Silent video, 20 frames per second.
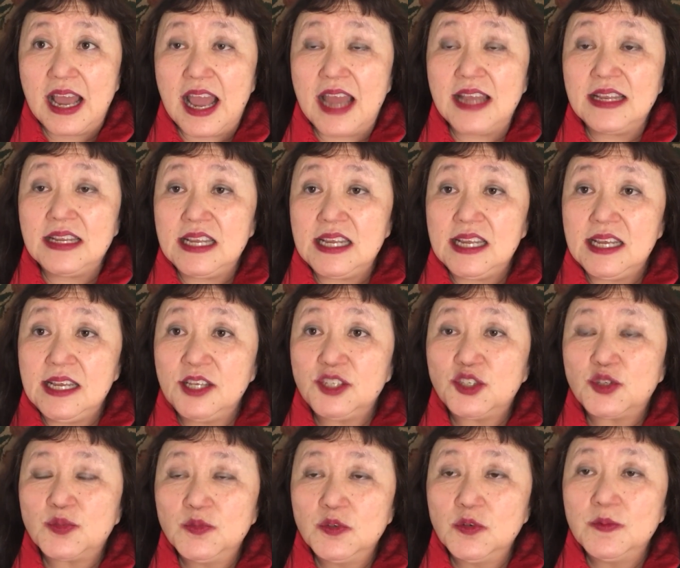And
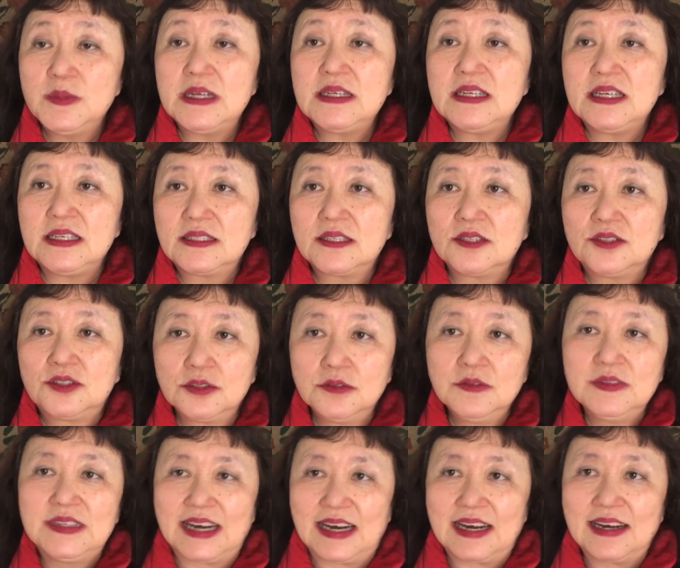each movement is a
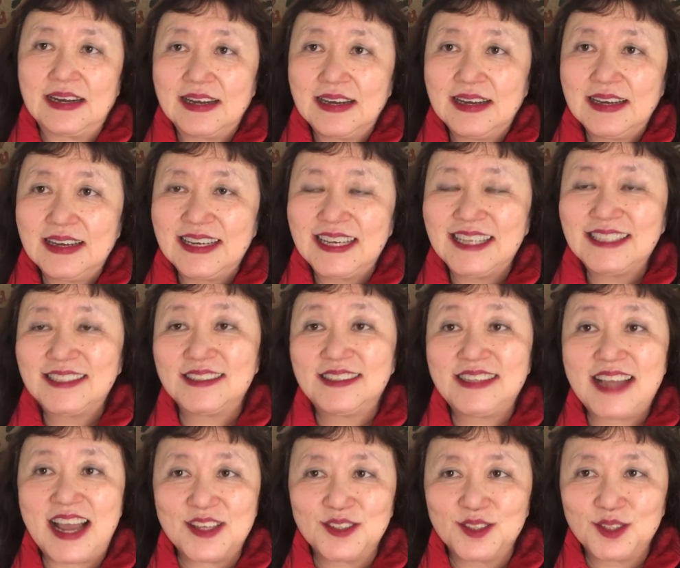dunka, it's a
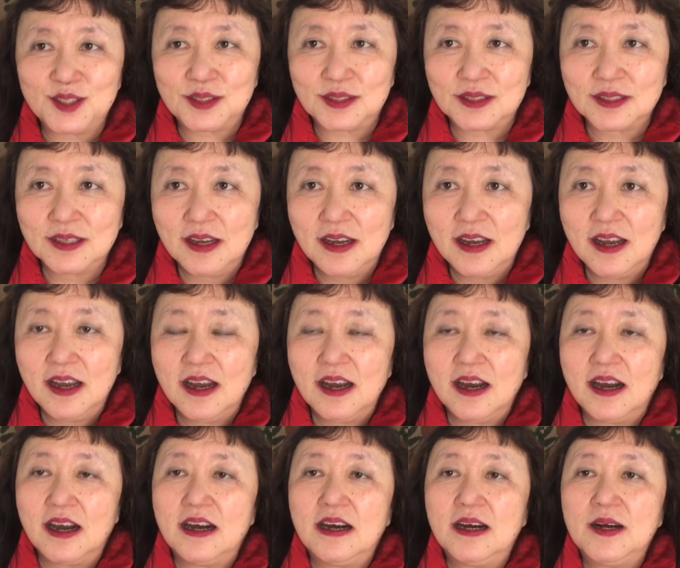dance.
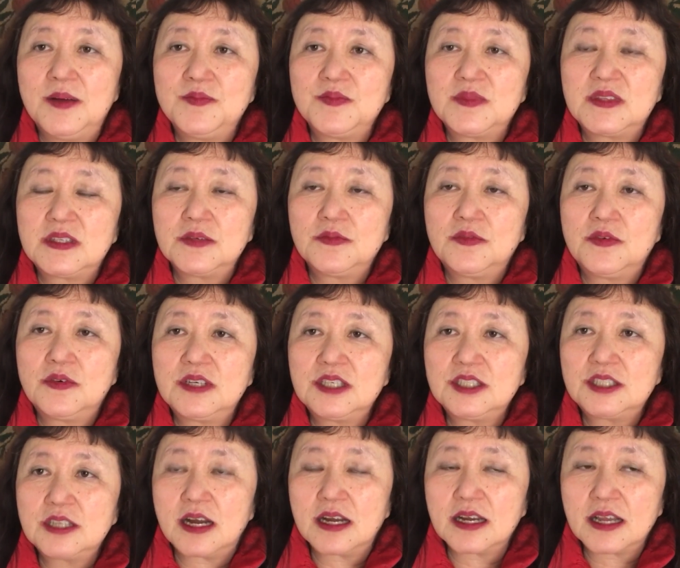
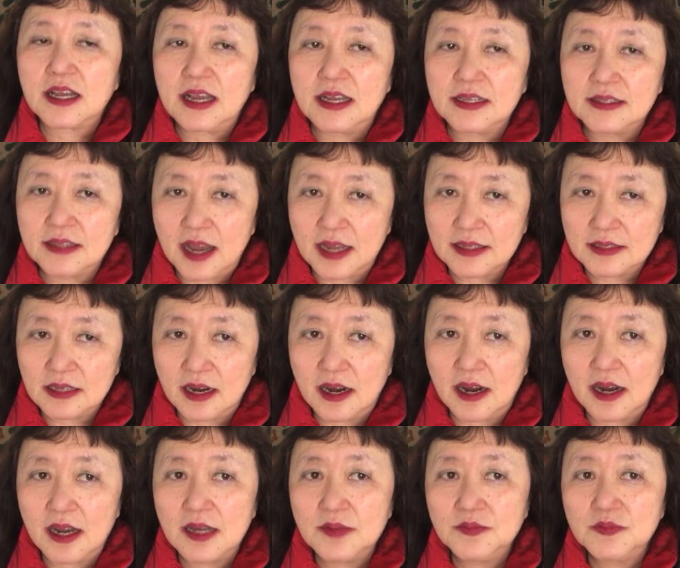Dvorak at that
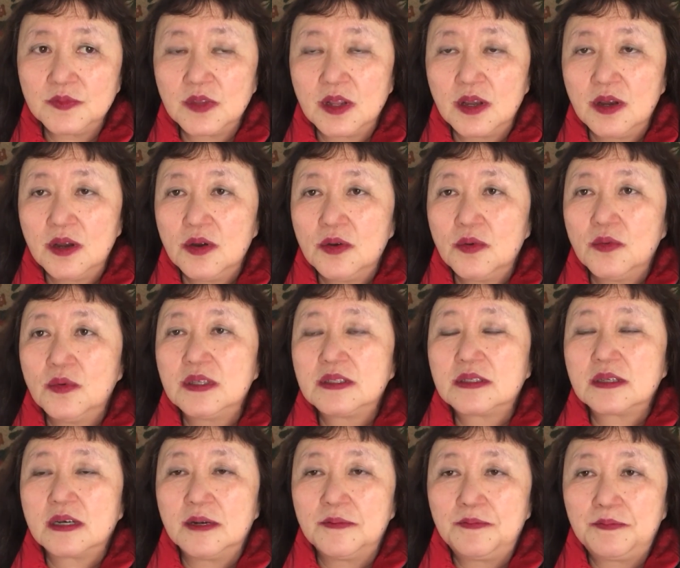time
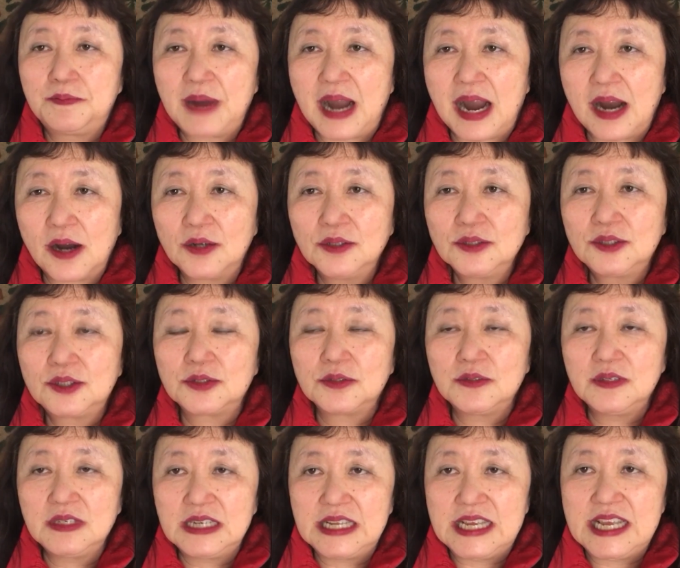was about
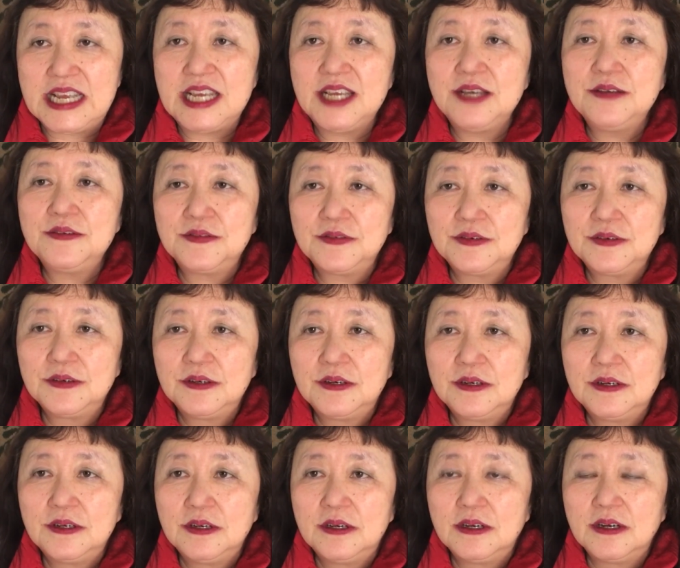to leave
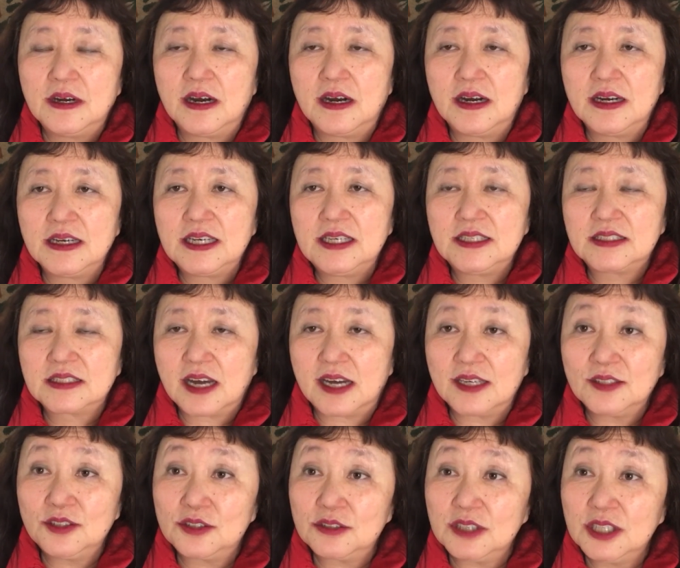his
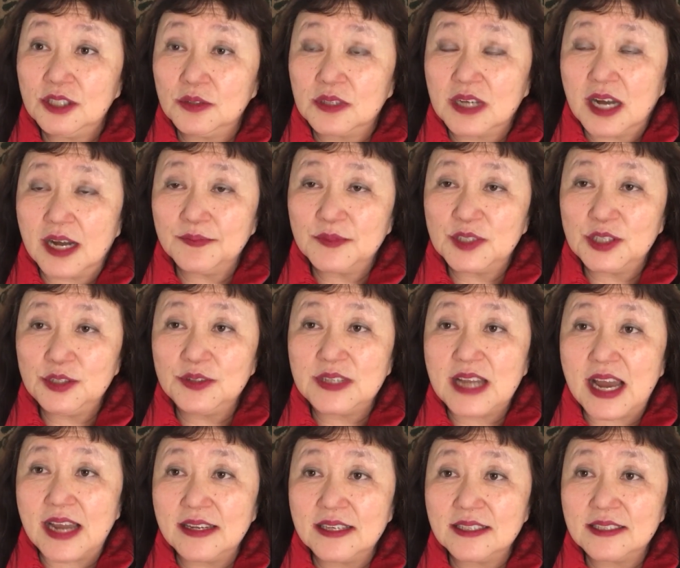country to come to the
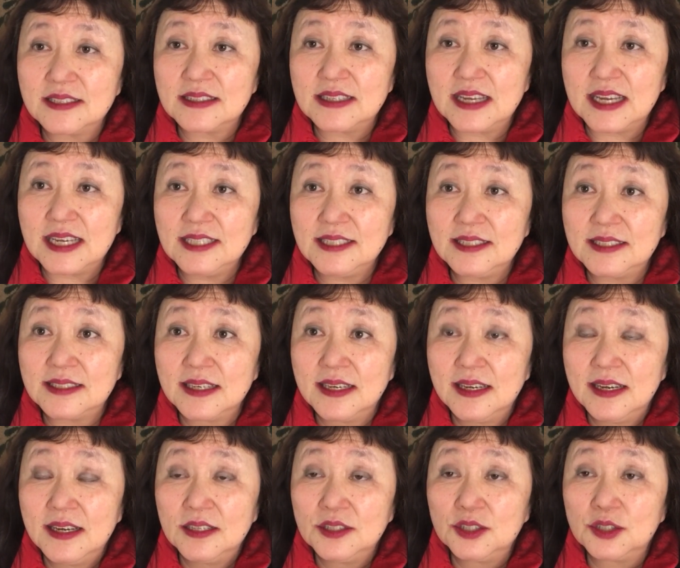United States
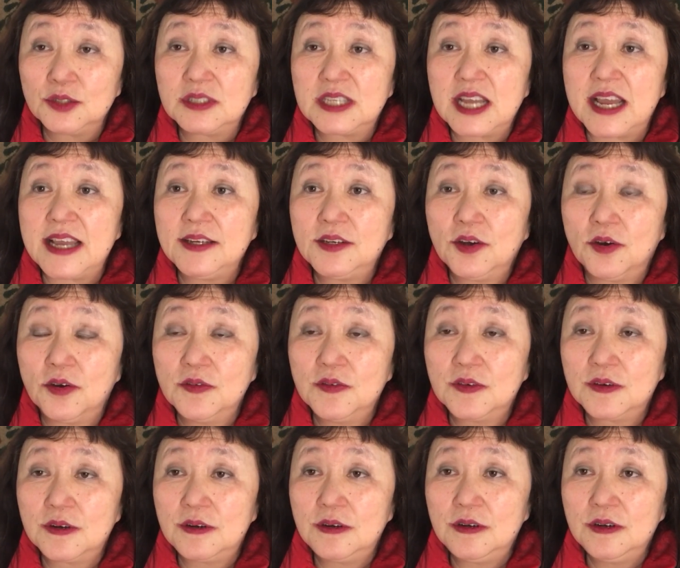to take
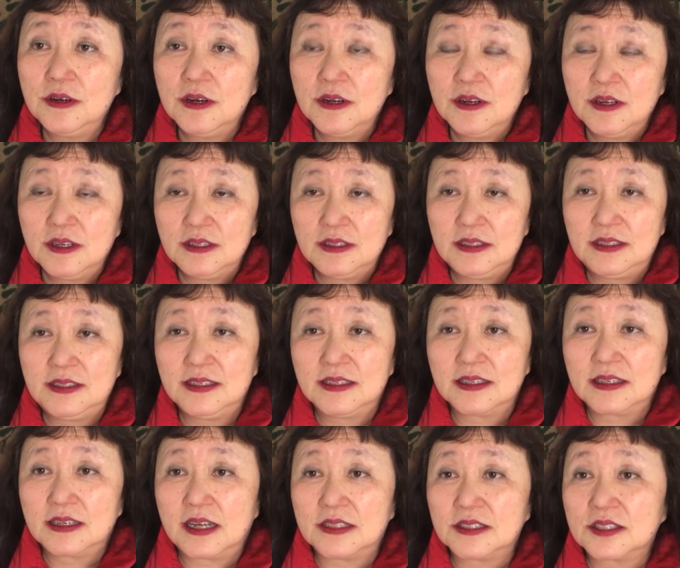over
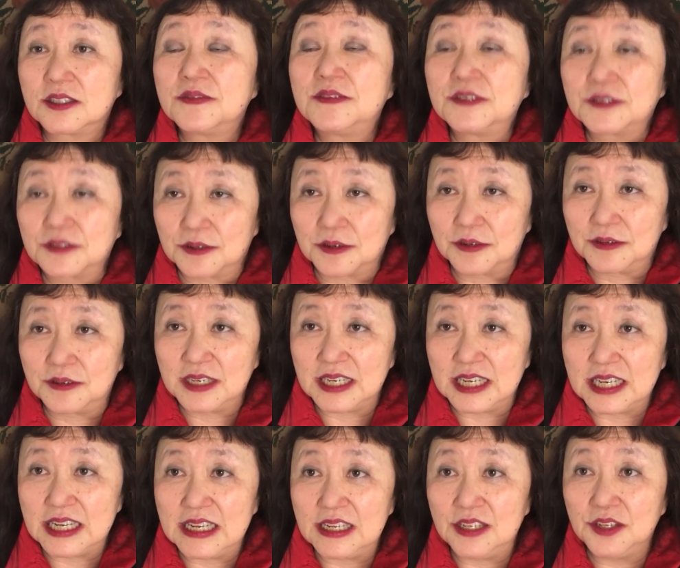the
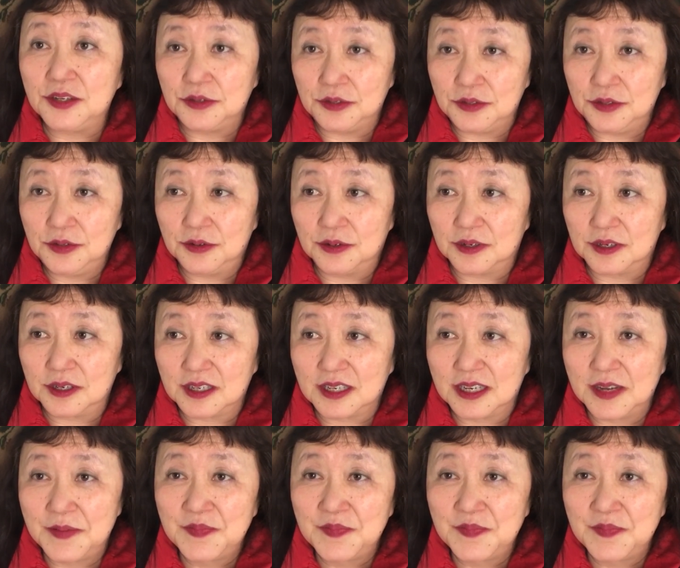conservatory in New York.